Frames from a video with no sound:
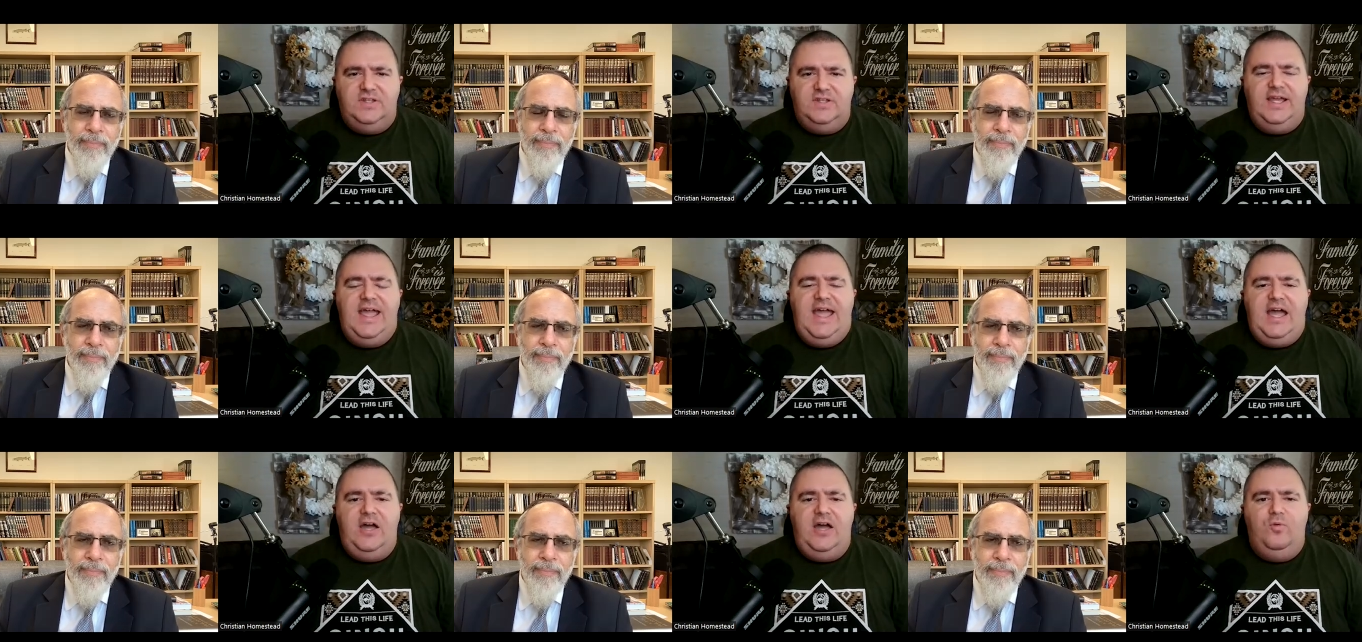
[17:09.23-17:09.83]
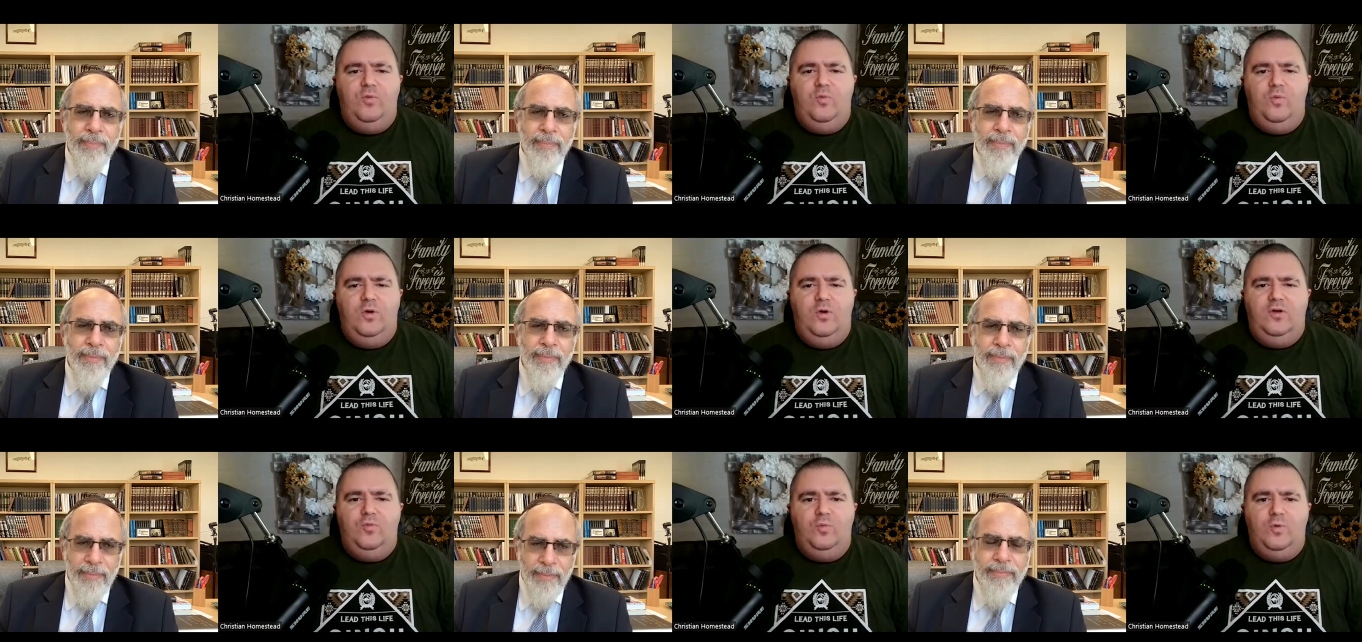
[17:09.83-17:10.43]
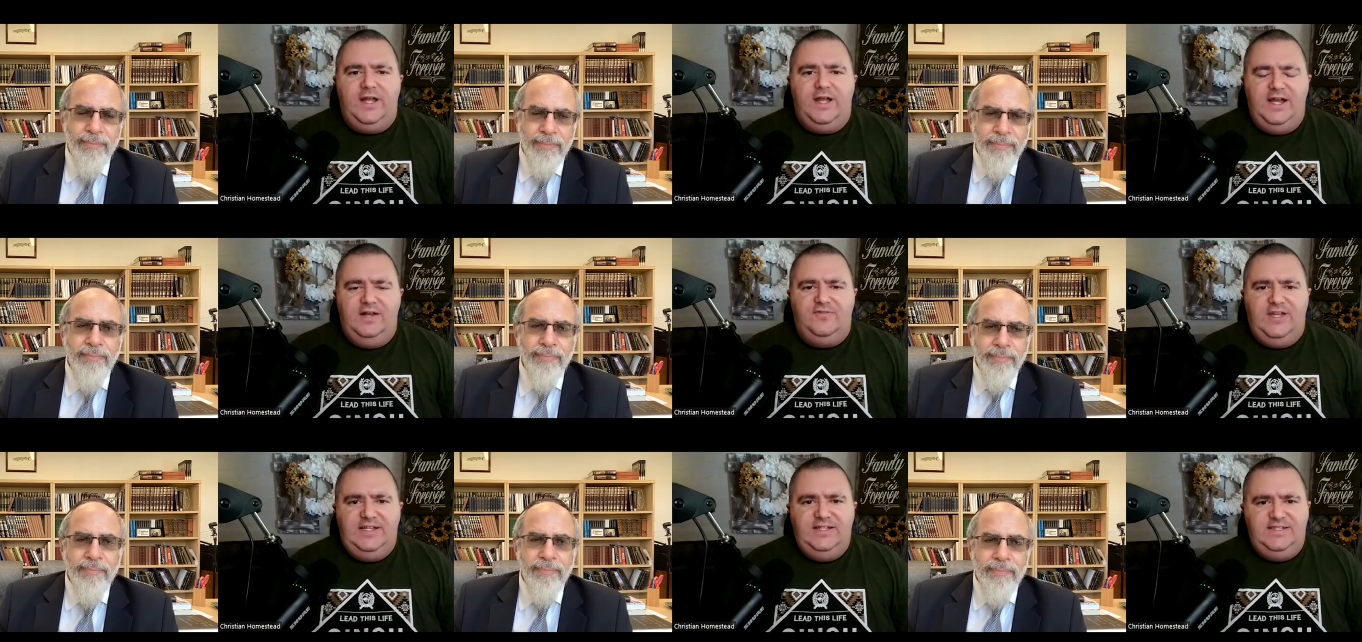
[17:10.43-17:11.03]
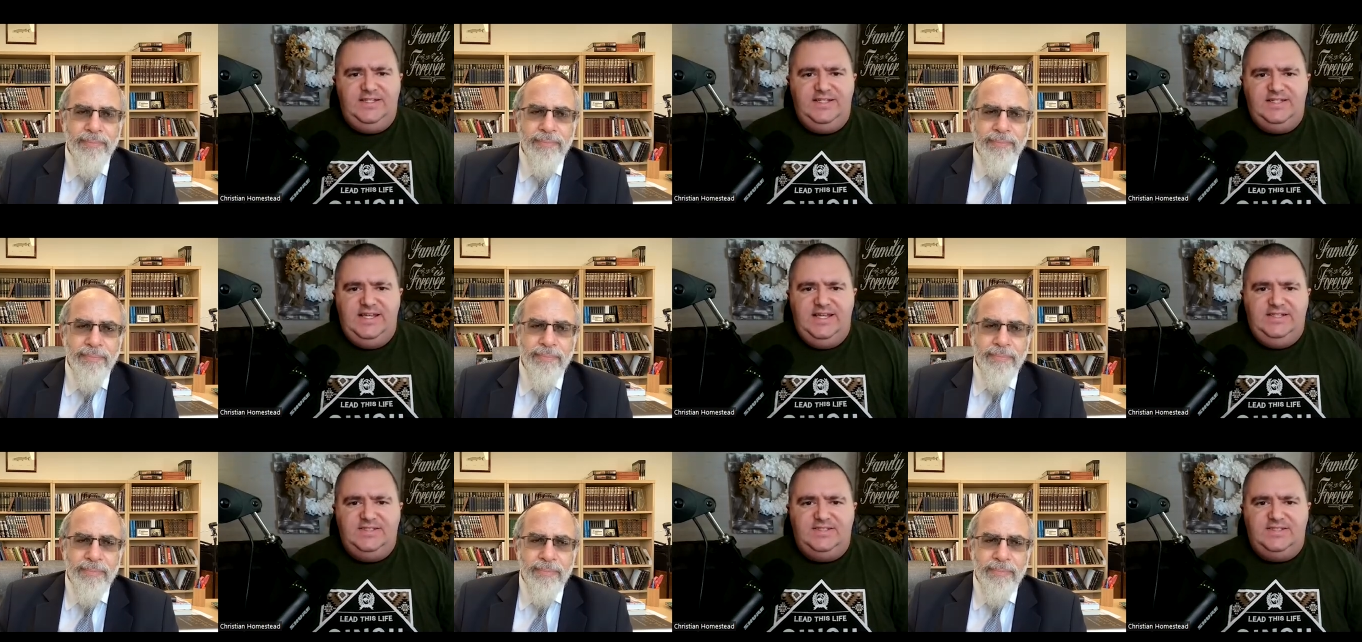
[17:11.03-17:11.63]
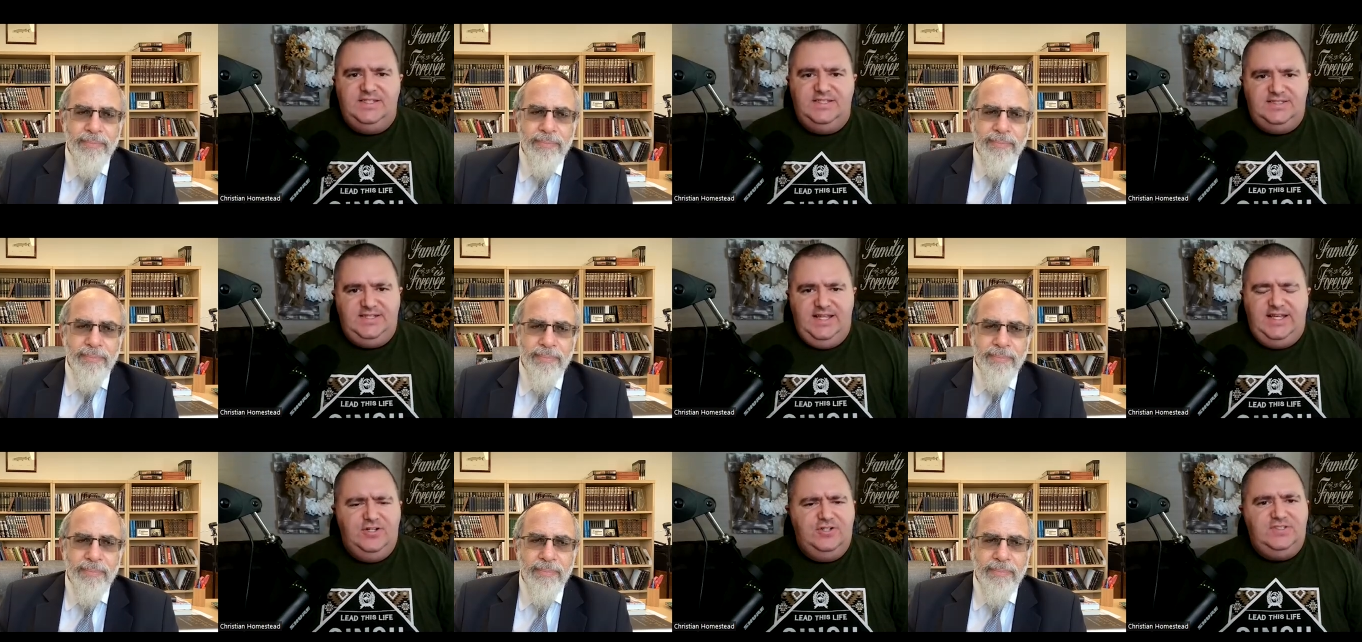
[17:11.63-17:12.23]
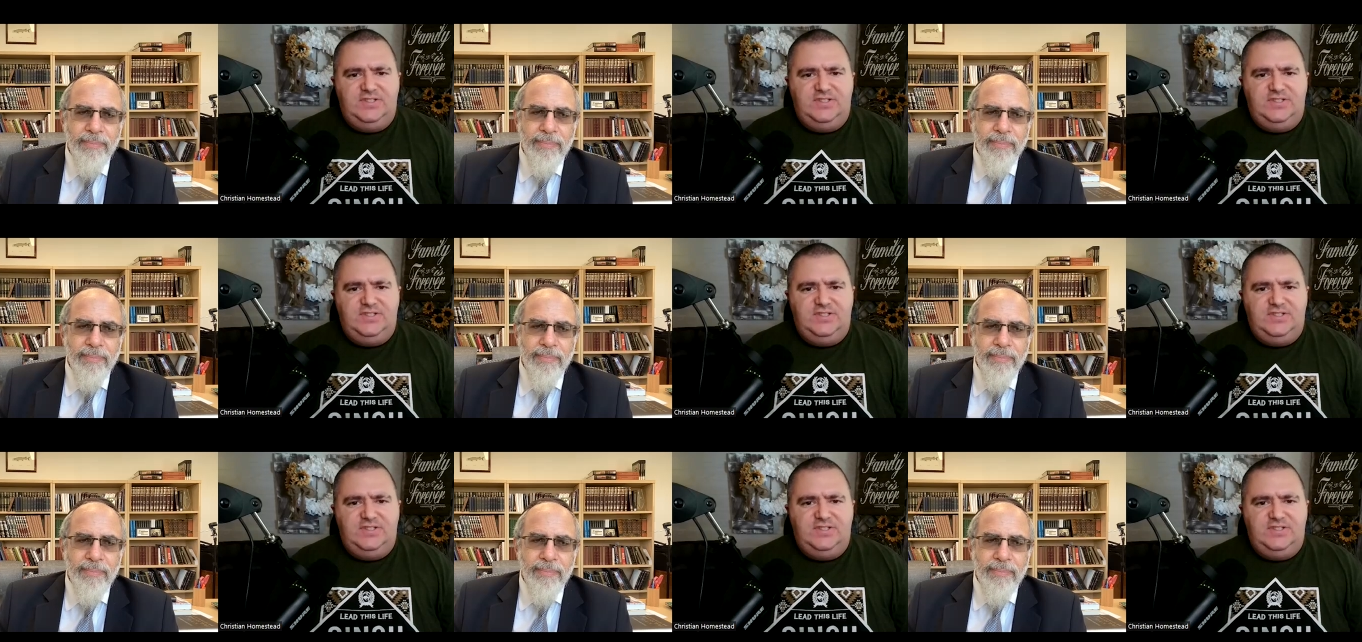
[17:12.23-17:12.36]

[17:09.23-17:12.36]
Speaker 1: Like how what kind of like dictates the standards?